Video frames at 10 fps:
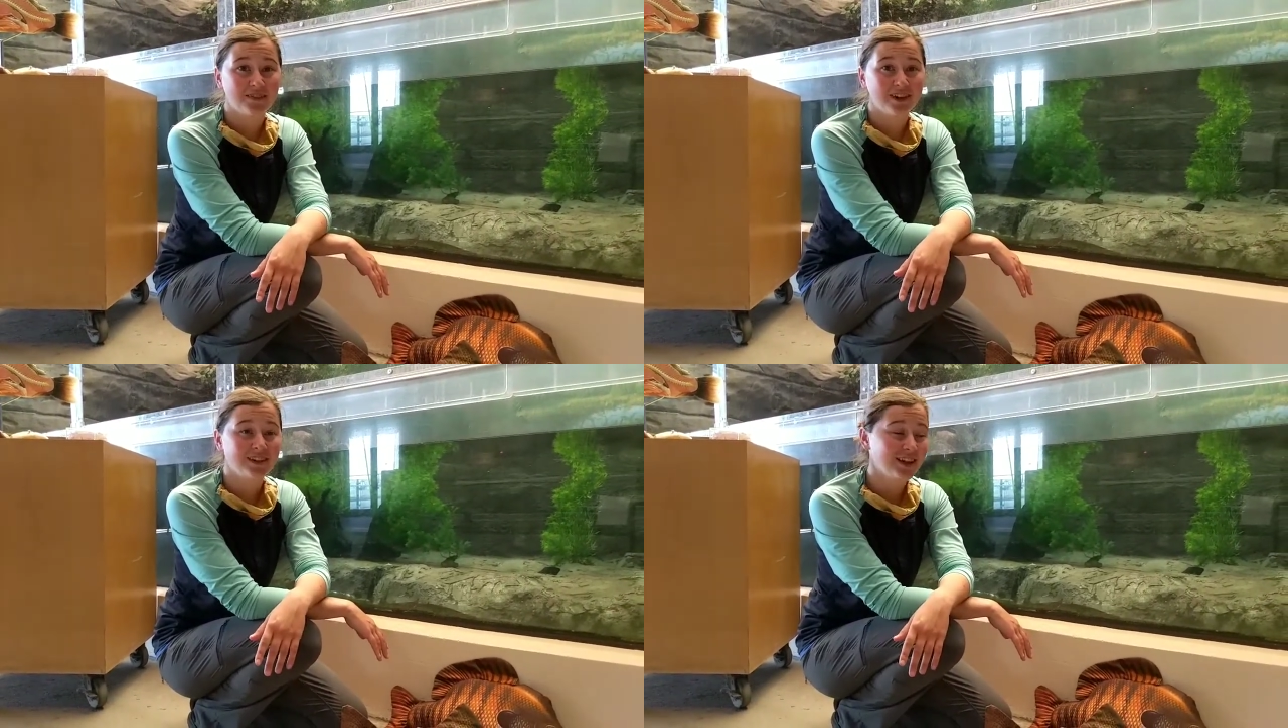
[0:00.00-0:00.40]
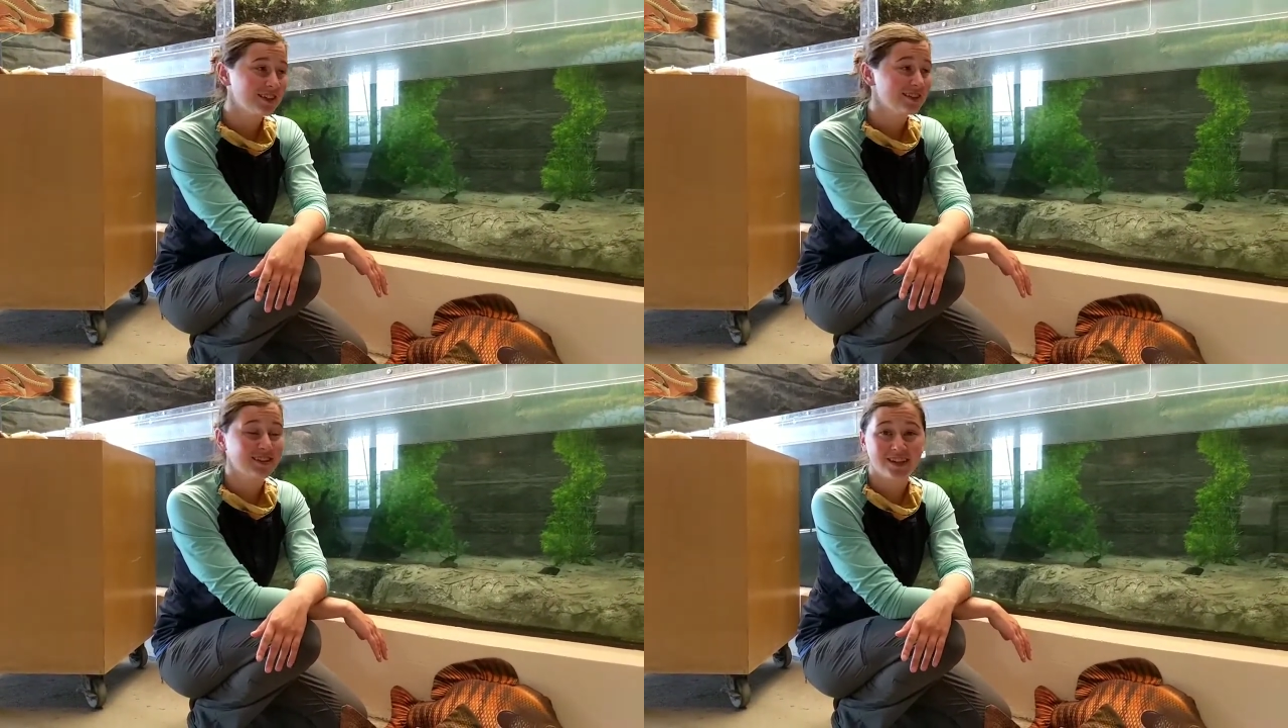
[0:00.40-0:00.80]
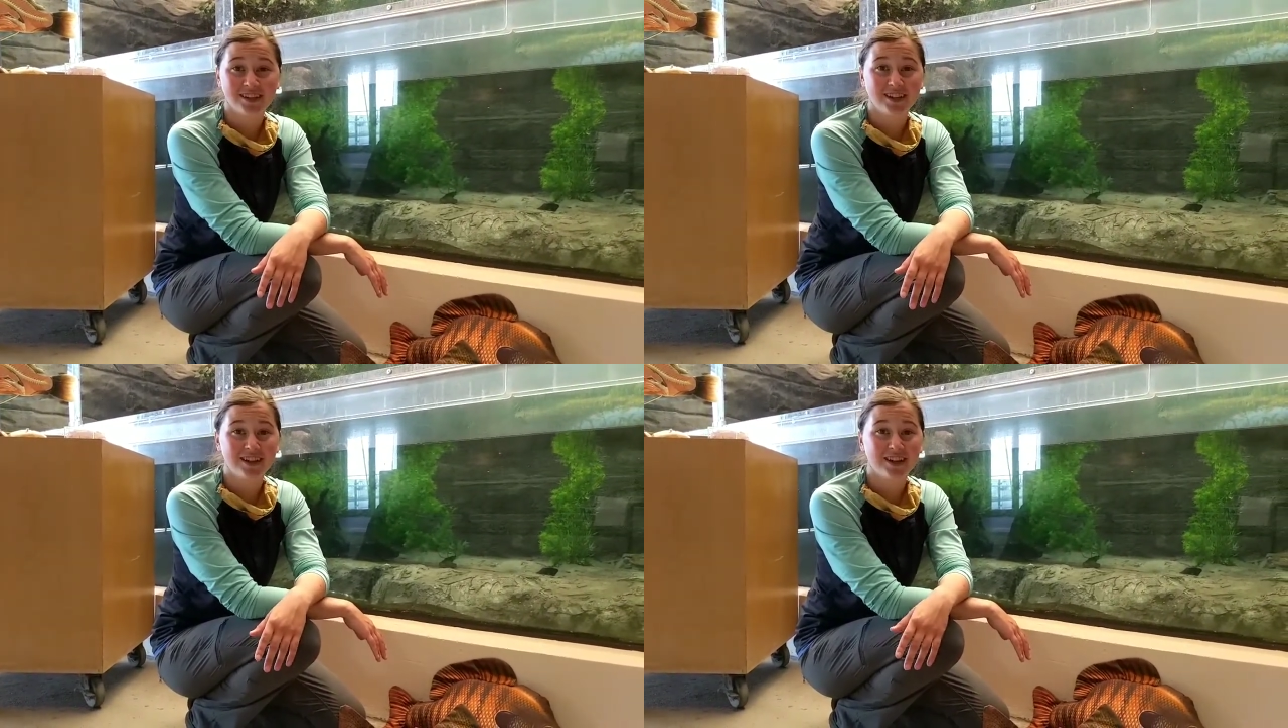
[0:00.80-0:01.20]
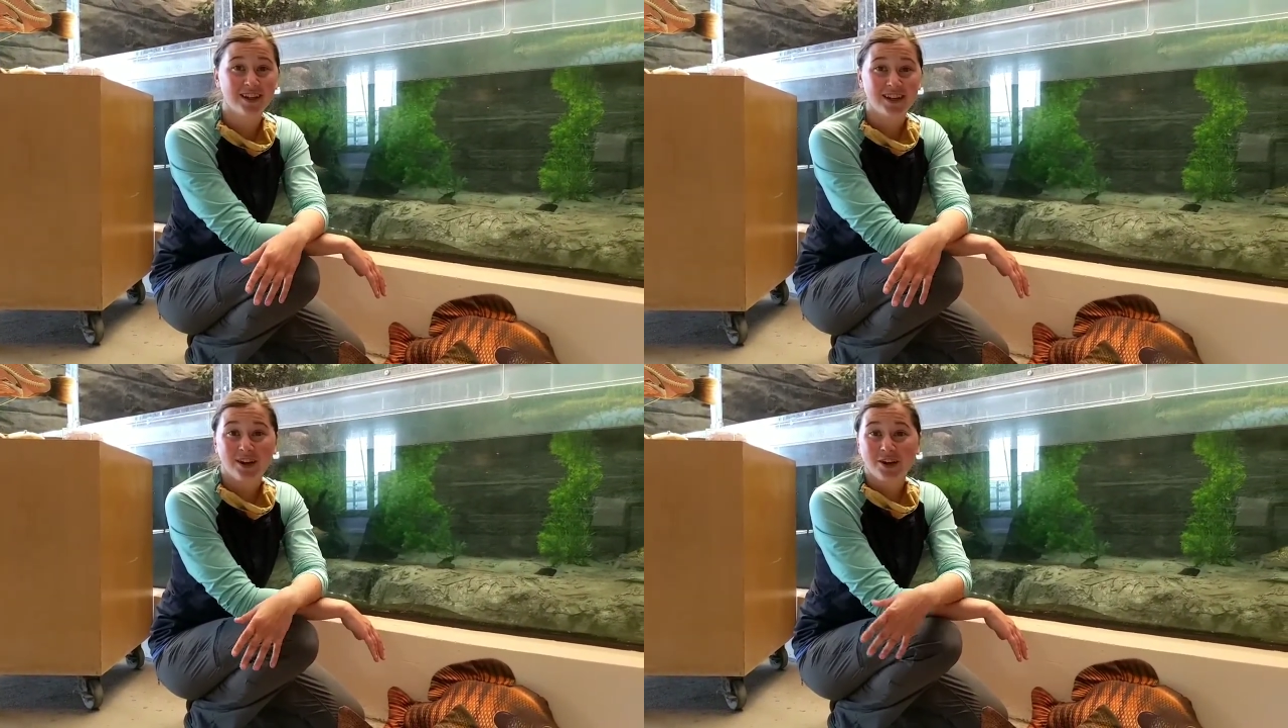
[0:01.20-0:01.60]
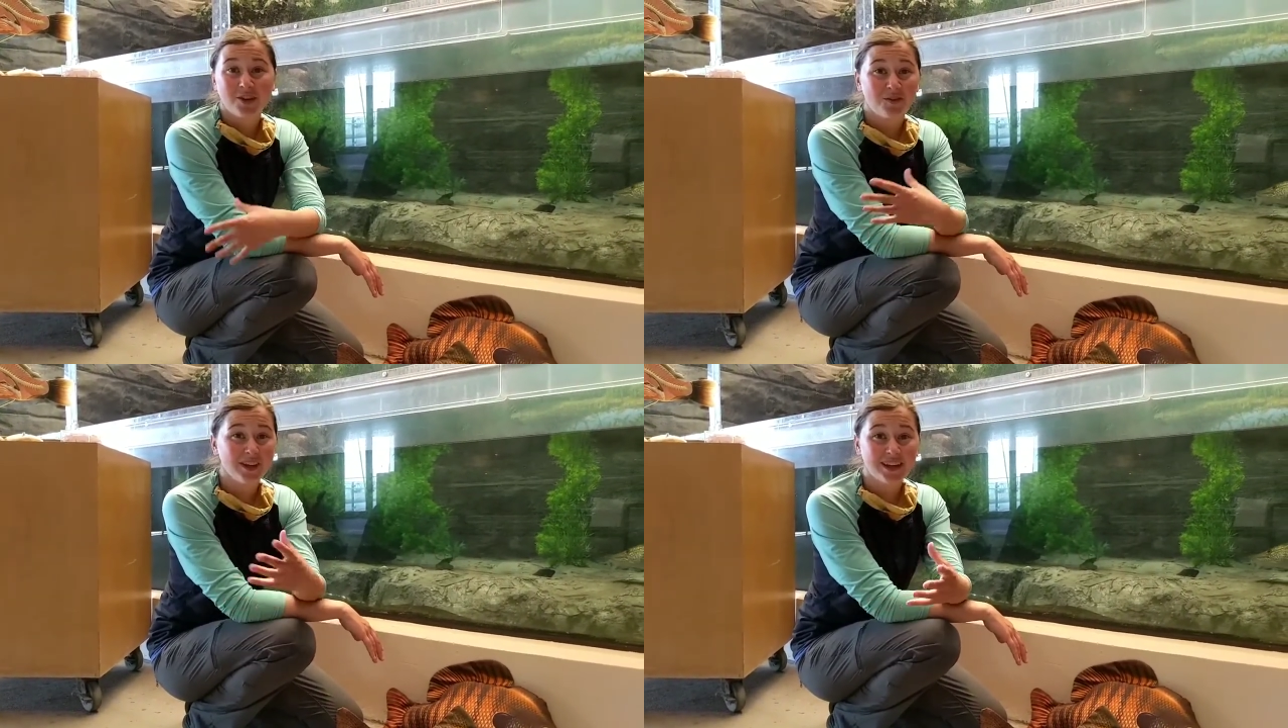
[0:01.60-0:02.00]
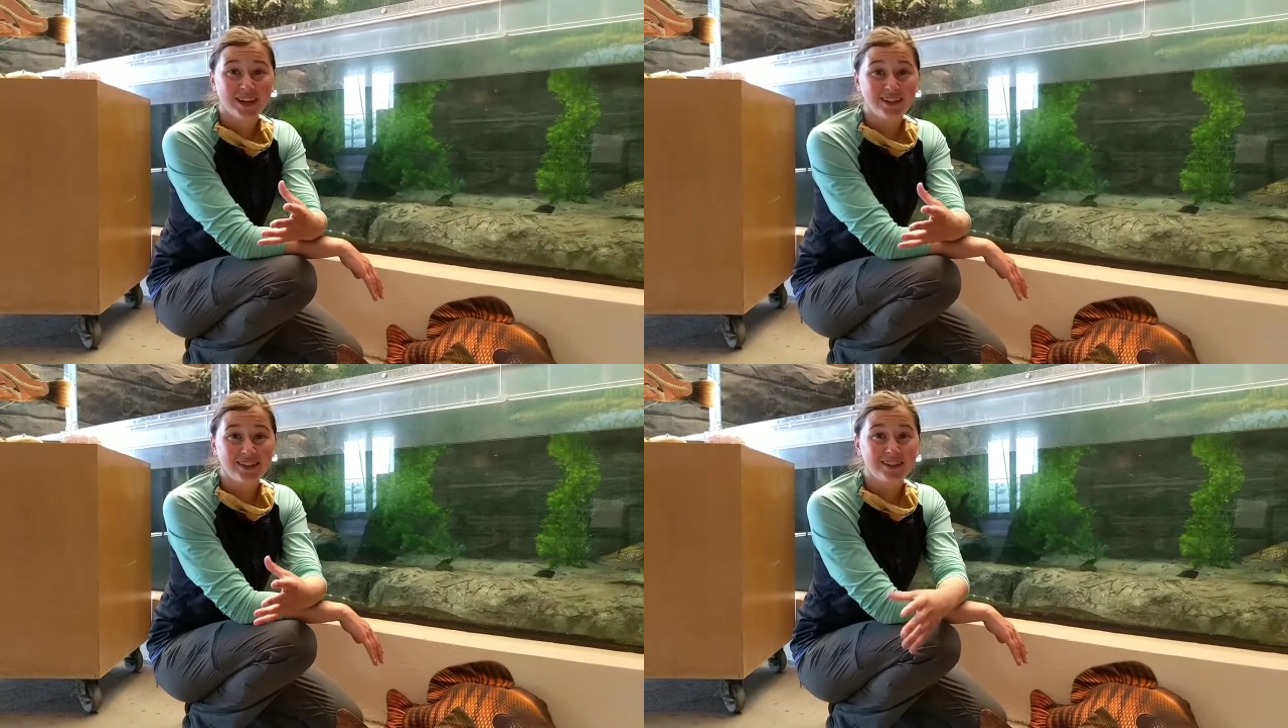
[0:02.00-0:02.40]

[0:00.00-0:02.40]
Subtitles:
a nice sunny weekend.